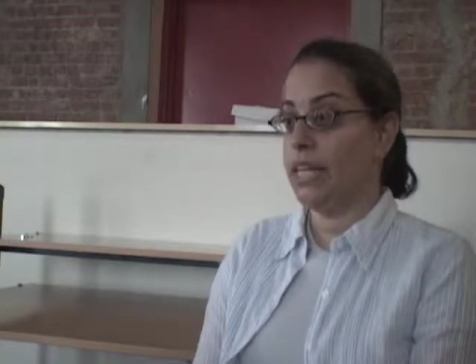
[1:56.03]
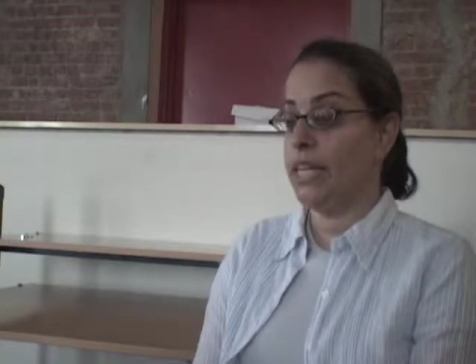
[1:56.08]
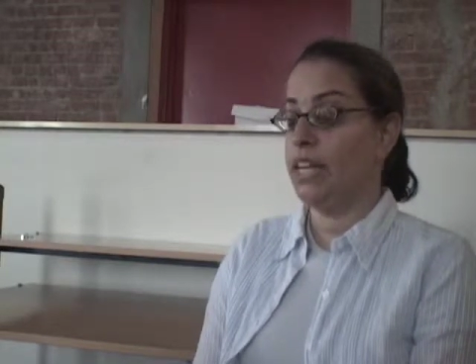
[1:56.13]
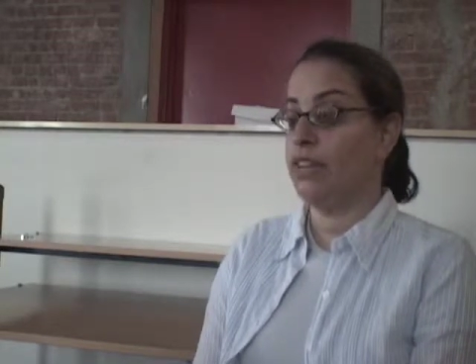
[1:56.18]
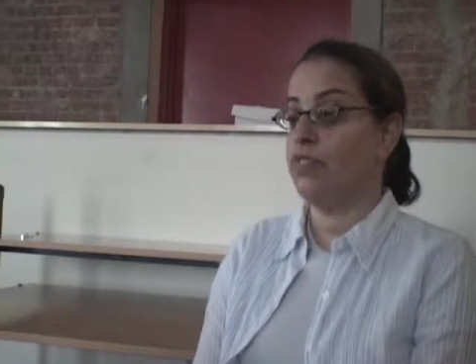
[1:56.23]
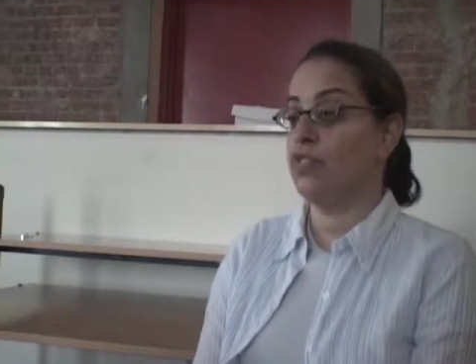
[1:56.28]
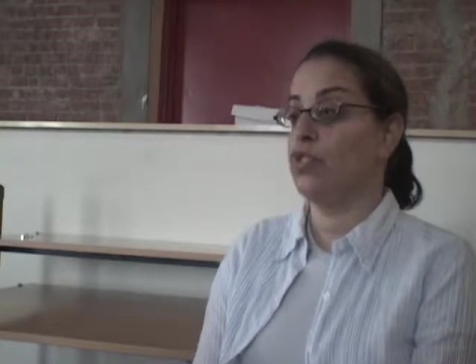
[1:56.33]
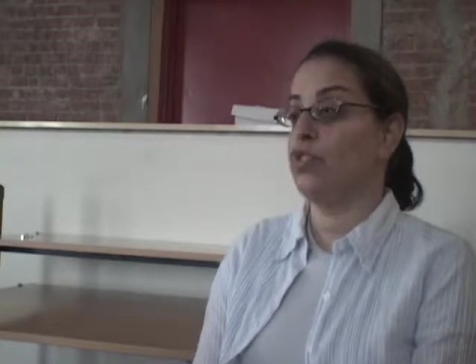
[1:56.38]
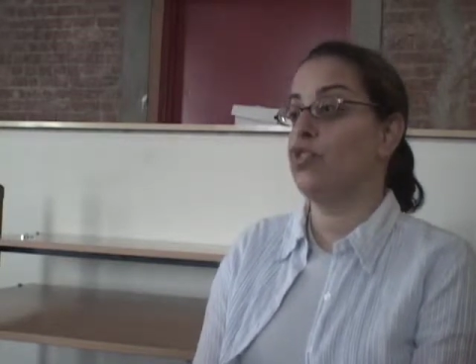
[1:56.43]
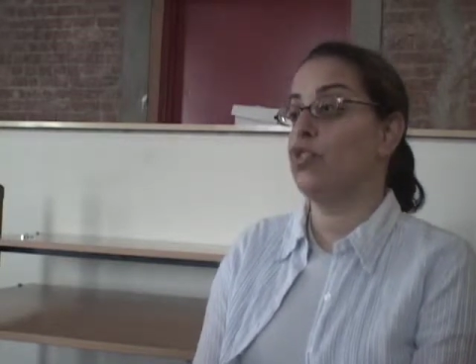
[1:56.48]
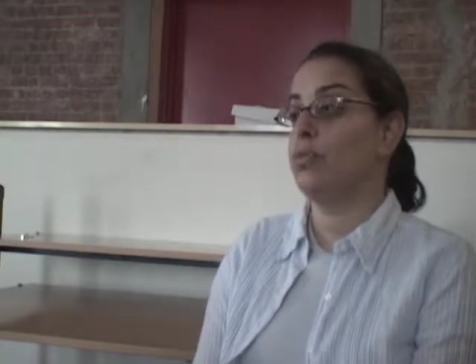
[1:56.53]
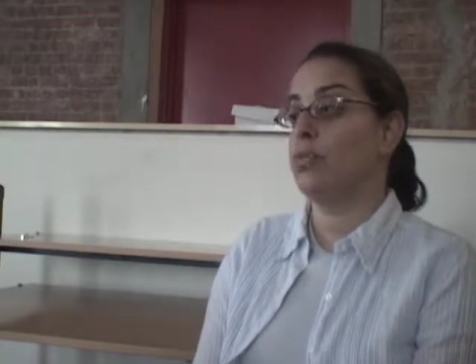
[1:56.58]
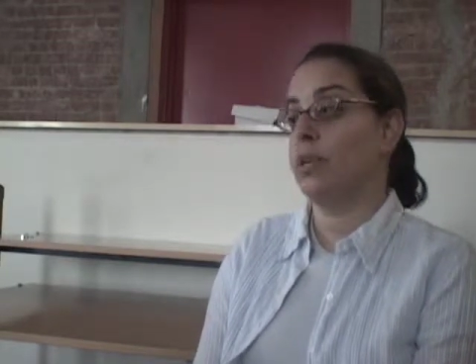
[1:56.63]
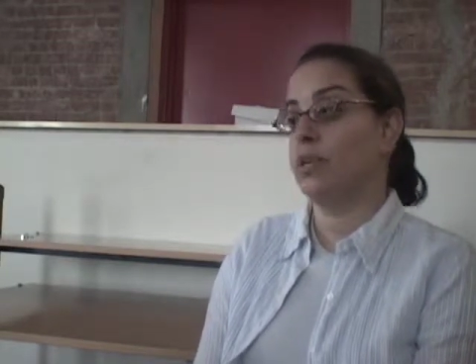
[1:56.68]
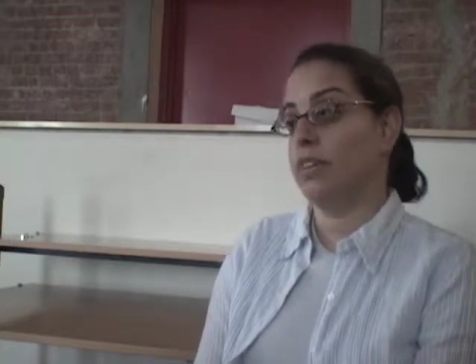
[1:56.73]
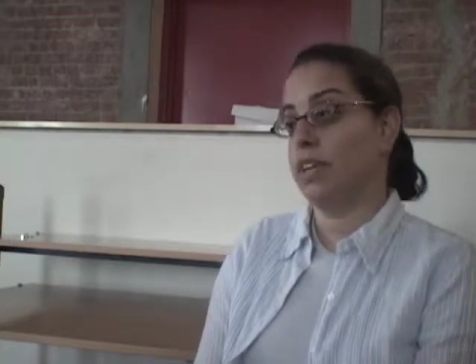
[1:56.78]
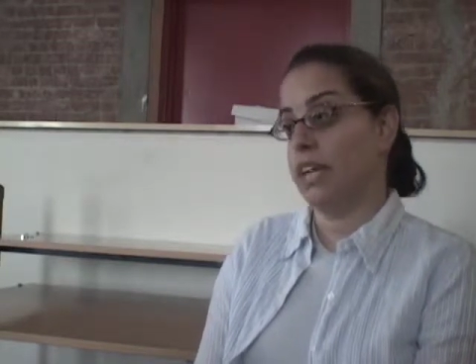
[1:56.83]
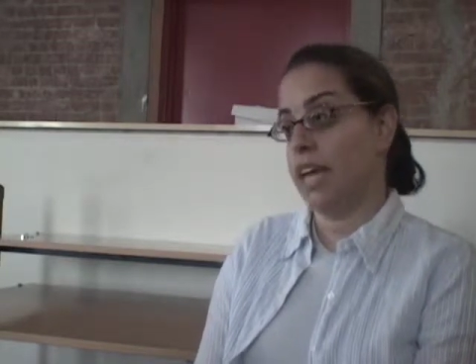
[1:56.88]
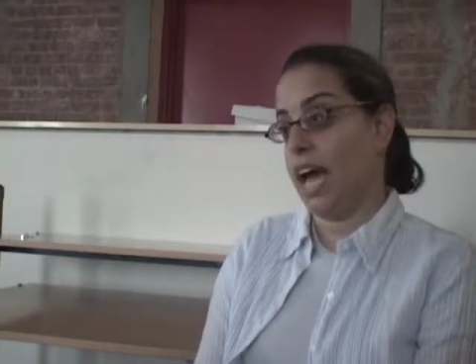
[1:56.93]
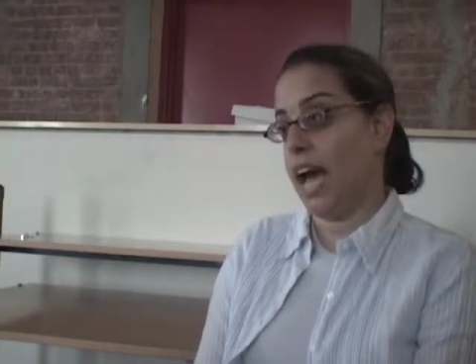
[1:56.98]
than if you're
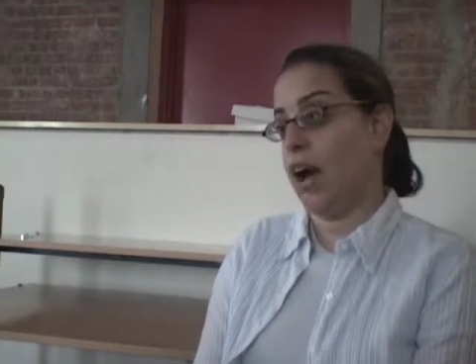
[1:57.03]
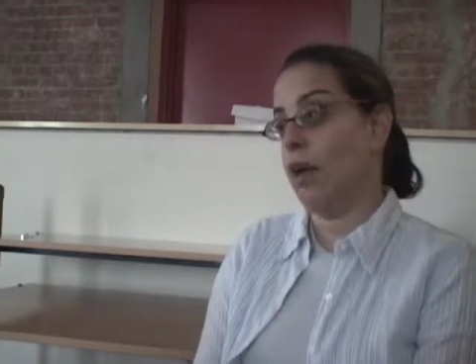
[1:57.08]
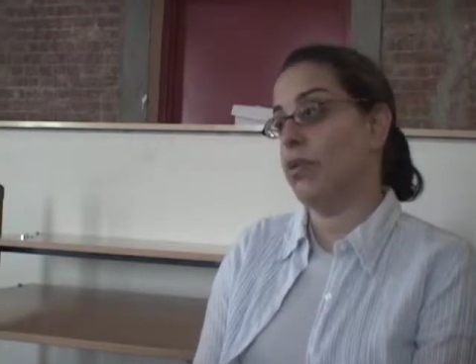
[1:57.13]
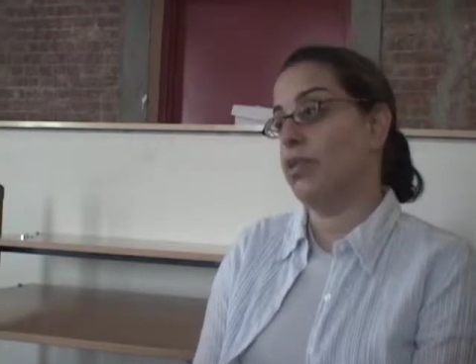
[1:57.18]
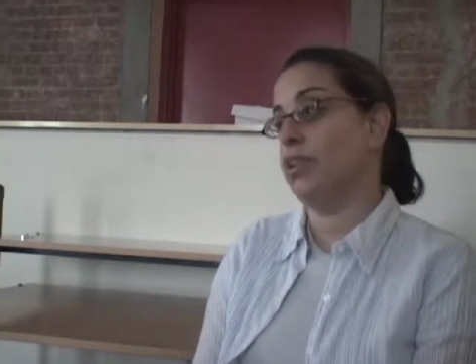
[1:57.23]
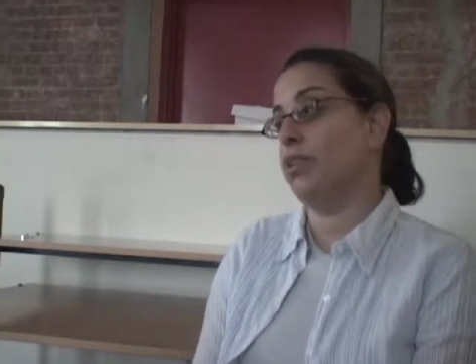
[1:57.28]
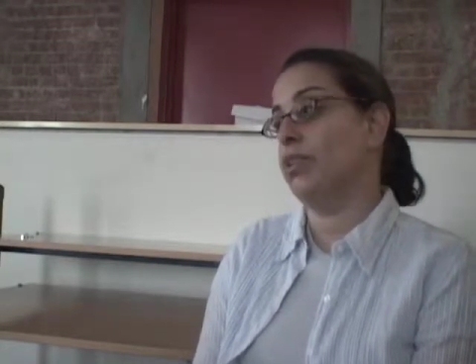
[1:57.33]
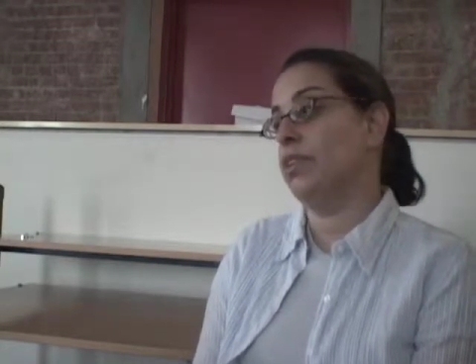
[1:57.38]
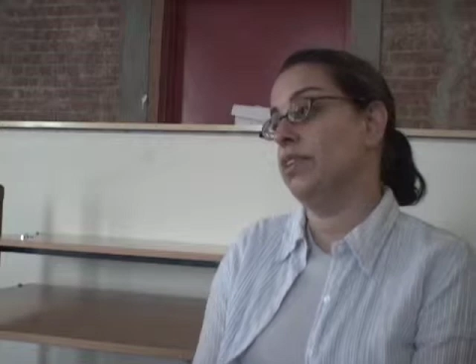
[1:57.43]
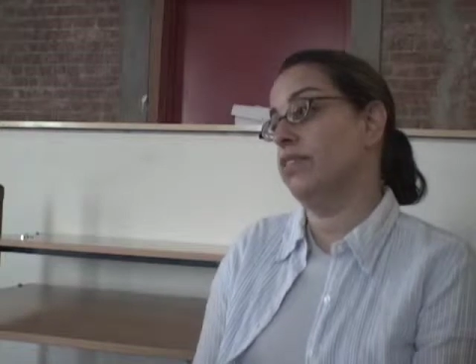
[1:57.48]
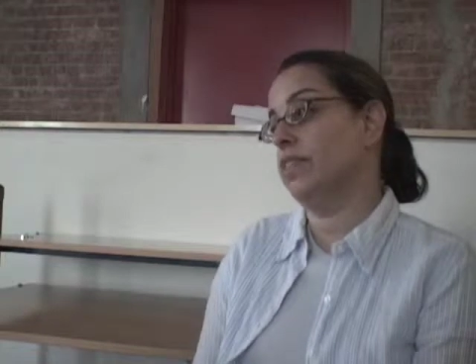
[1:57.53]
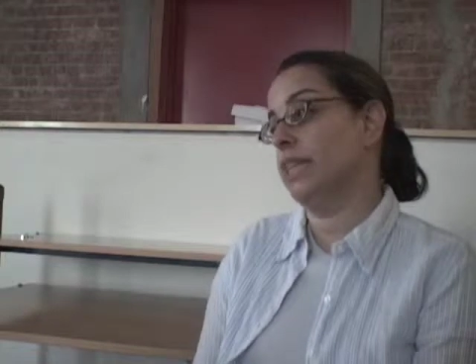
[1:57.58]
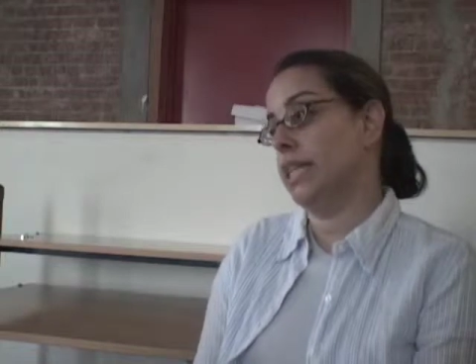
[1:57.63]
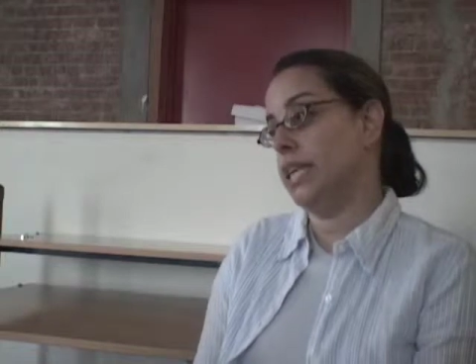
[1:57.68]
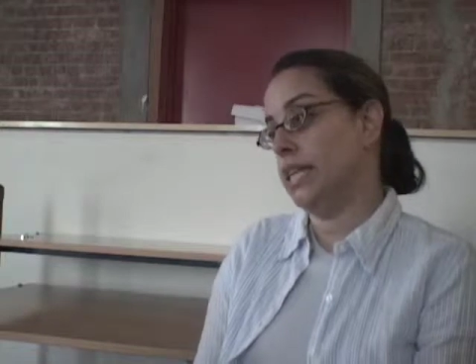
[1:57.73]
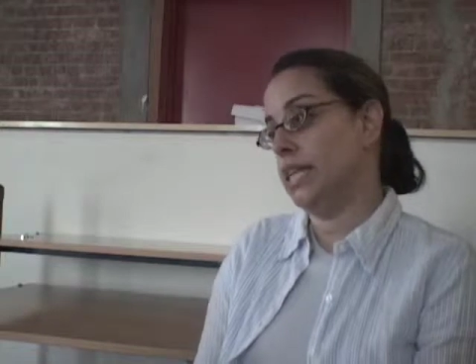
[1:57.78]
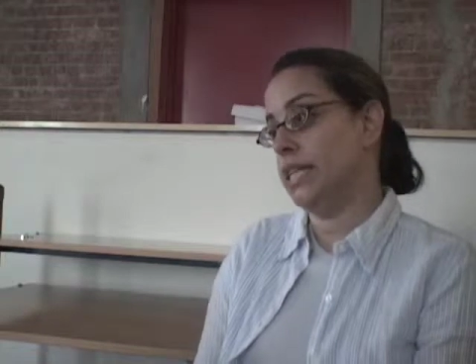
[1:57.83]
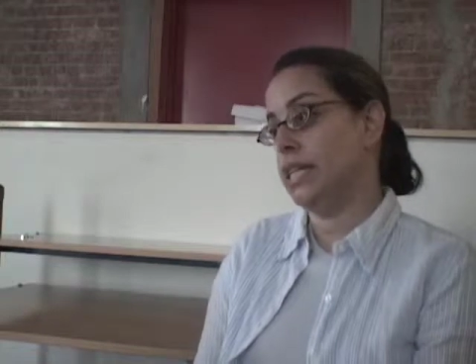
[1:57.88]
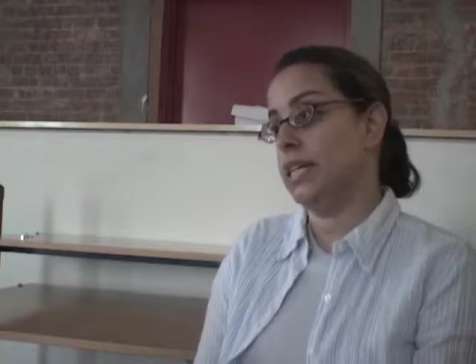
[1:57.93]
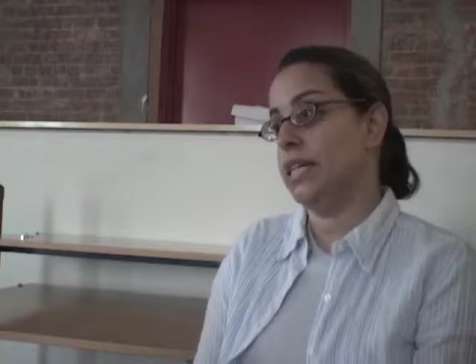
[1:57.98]
dreaming of a cow and you live in
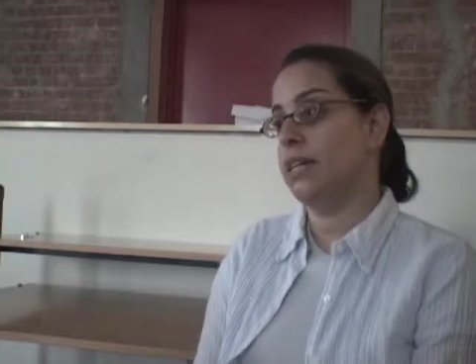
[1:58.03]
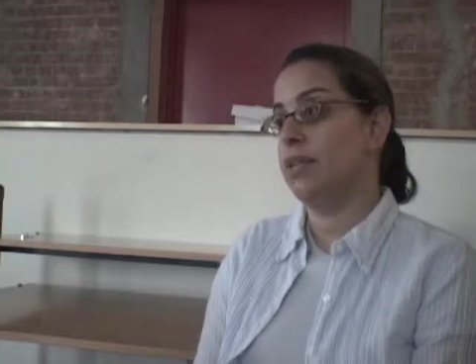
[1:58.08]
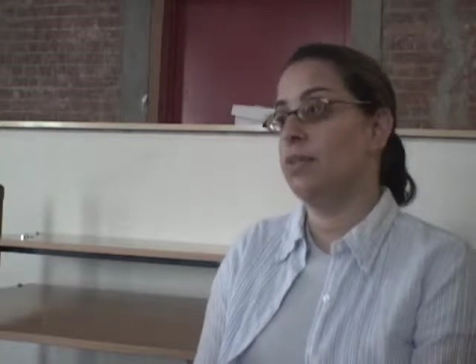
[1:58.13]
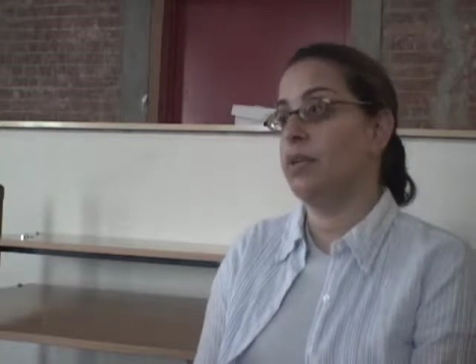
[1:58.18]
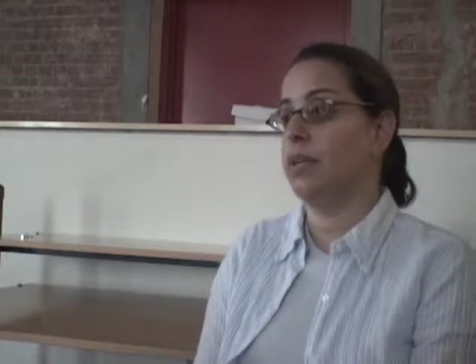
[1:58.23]
India,